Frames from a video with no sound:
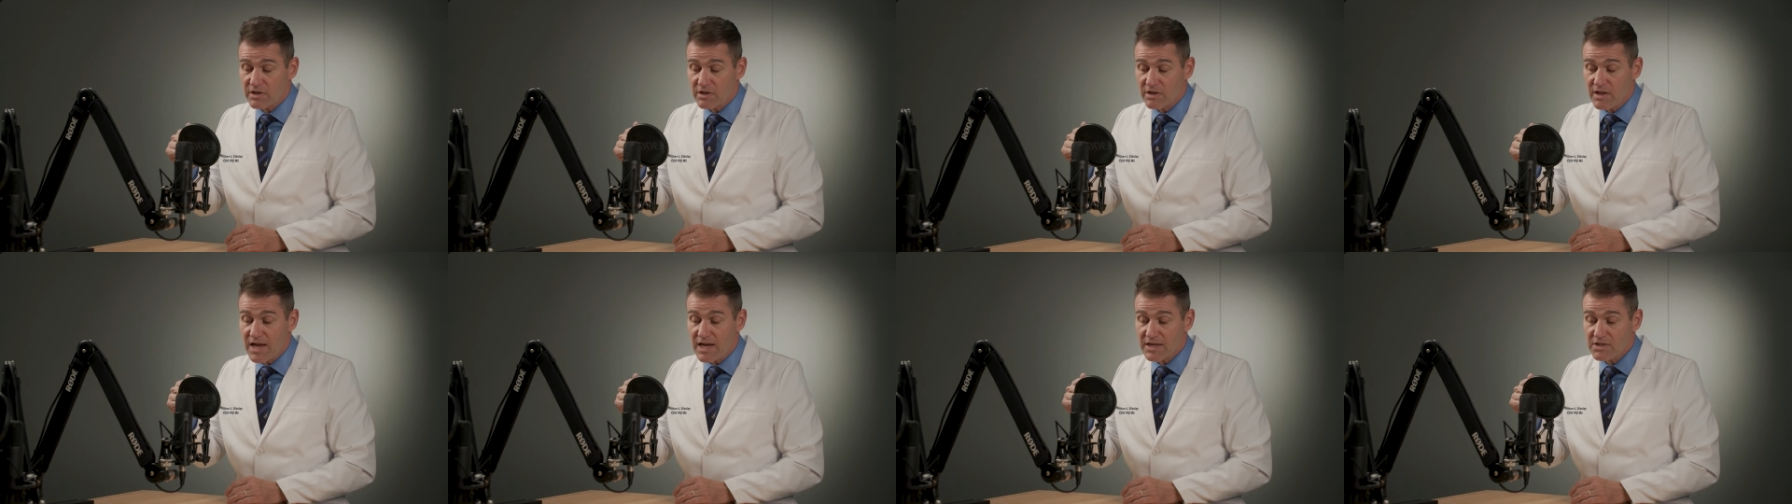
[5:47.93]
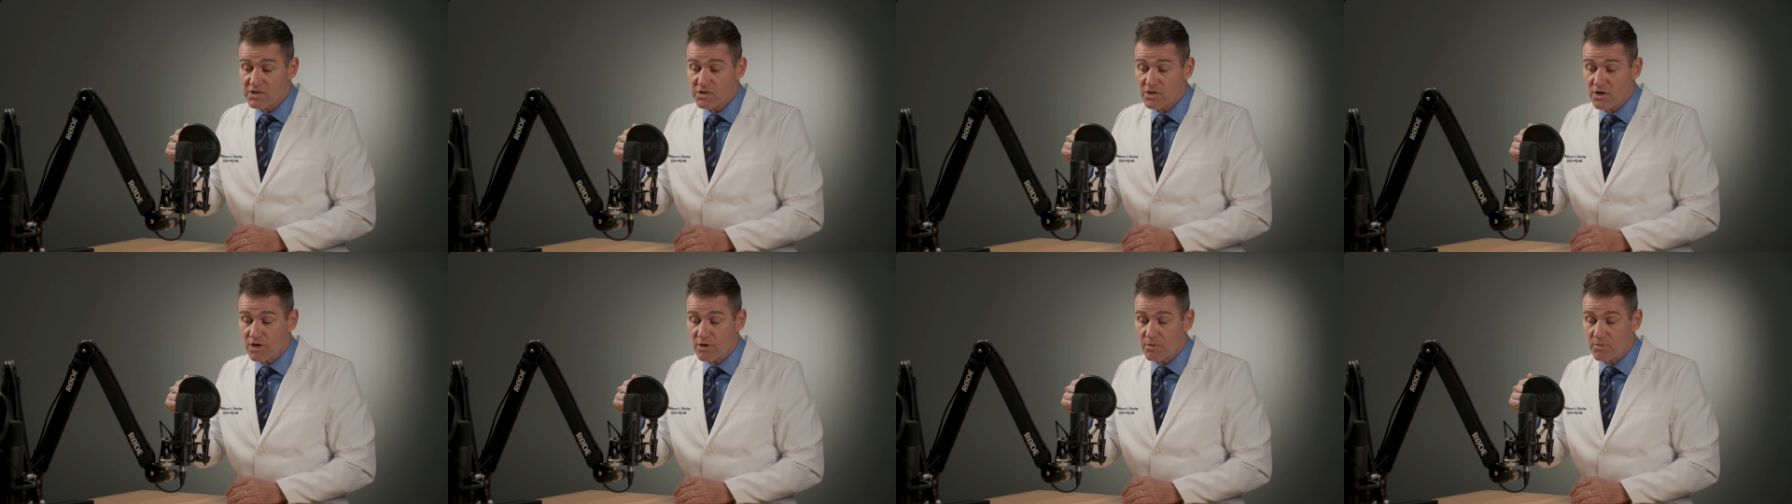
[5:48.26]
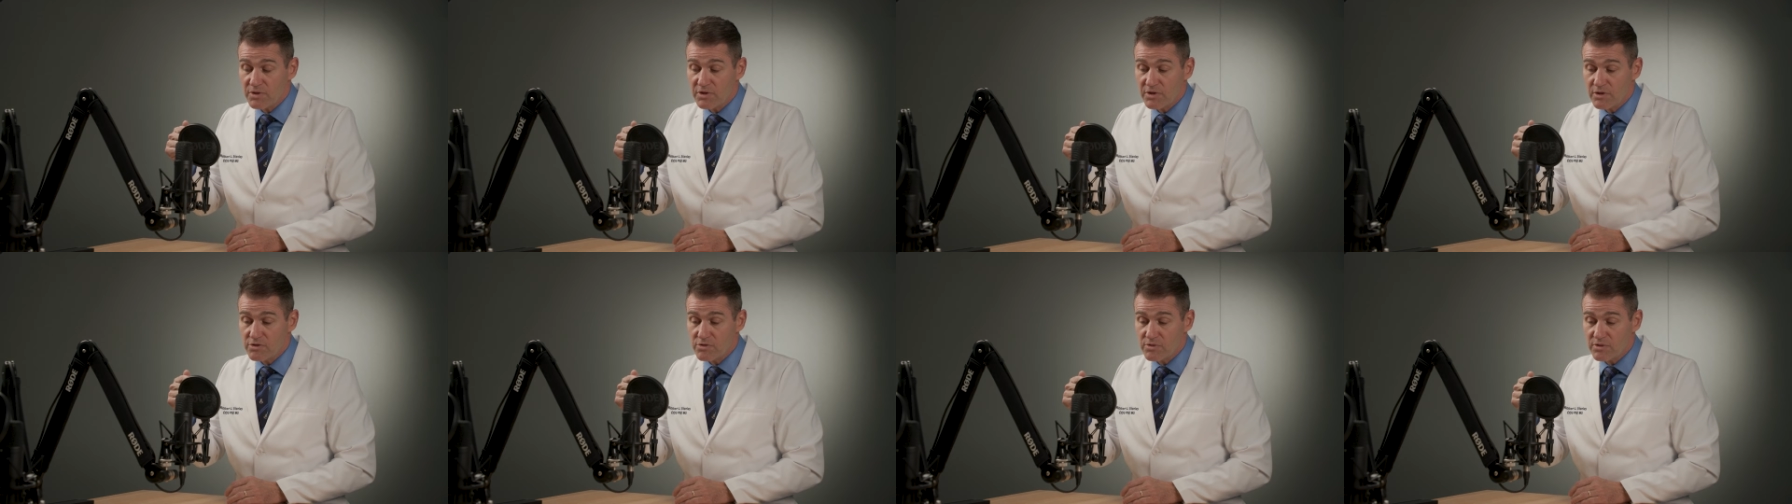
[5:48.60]
The clock started
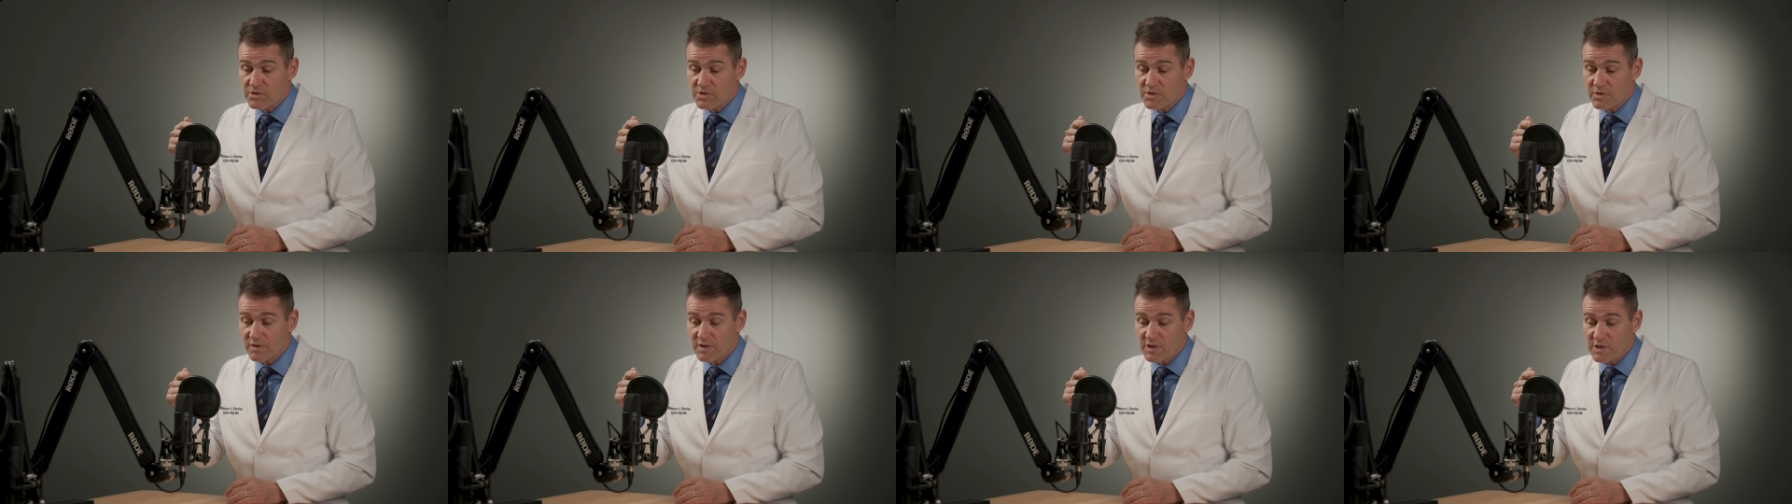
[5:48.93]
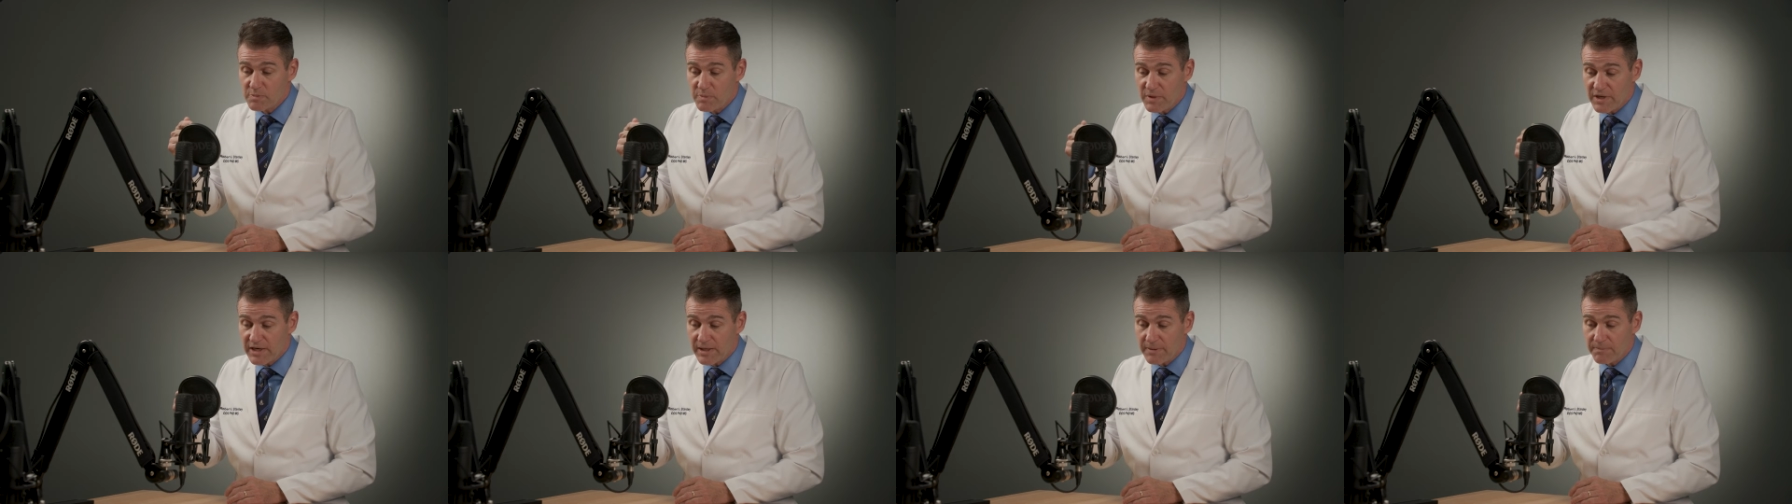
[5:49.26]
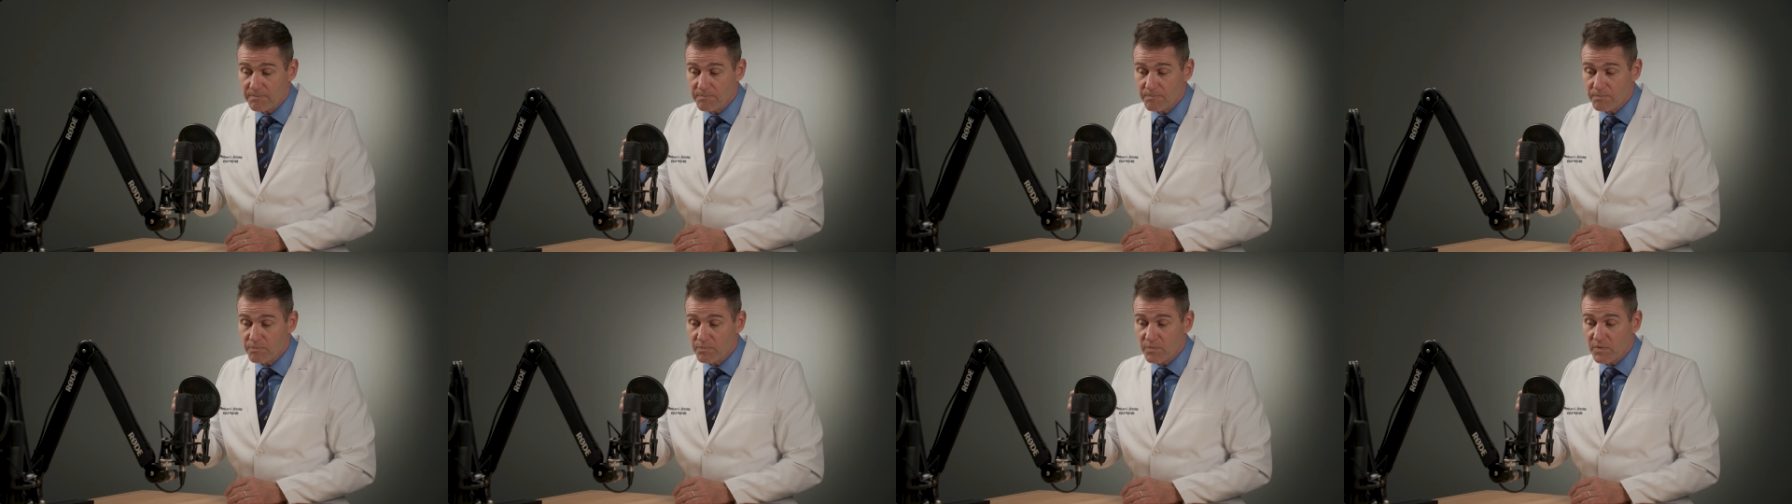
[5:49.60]
when the drill started
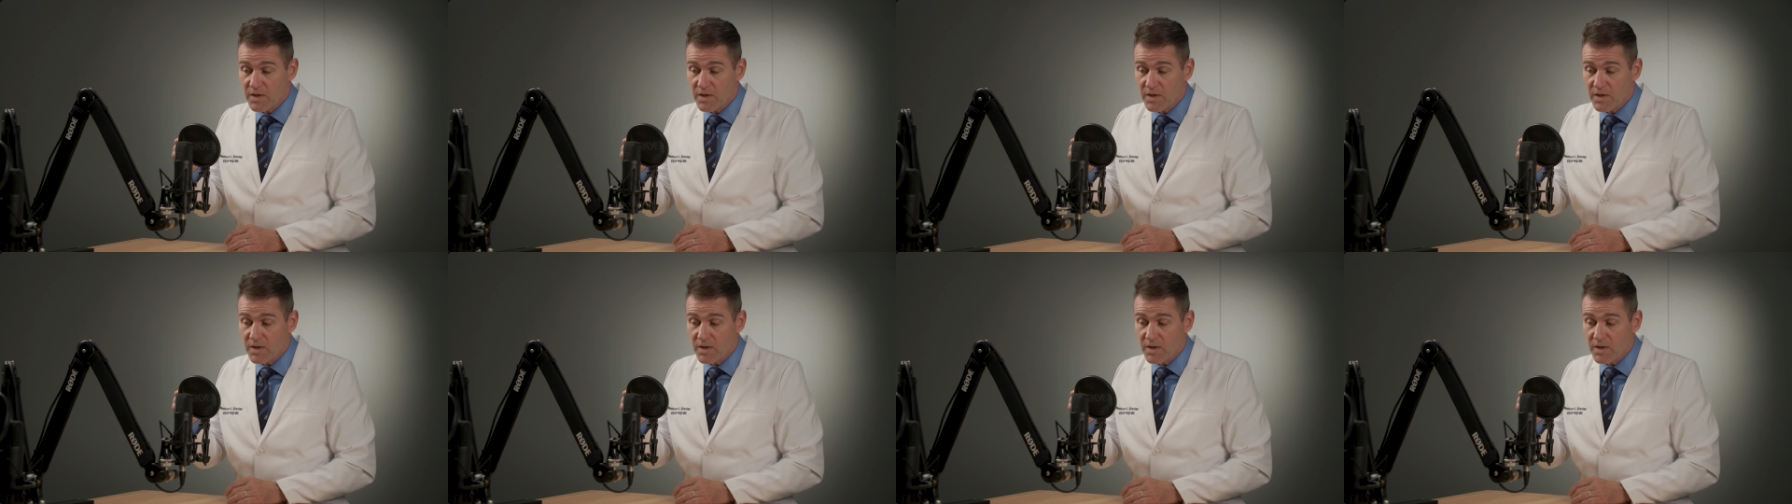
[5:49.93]
spinning,